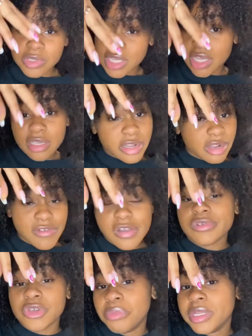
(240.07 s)
heat, your hair follicle's
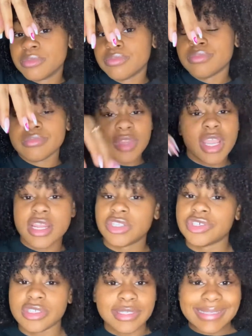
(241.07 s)
open and it's
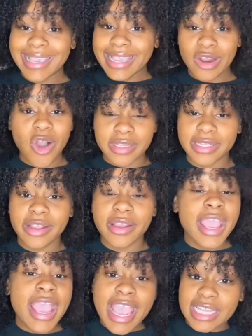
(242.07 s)
just getting all in there.
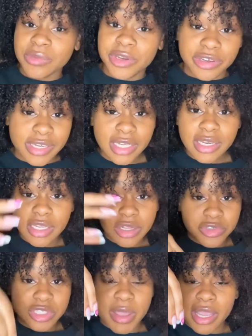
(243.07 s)
And then when you're done, it closes
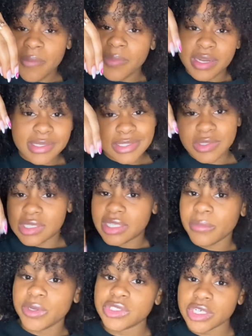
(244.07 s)
back up and it seals in that moisture.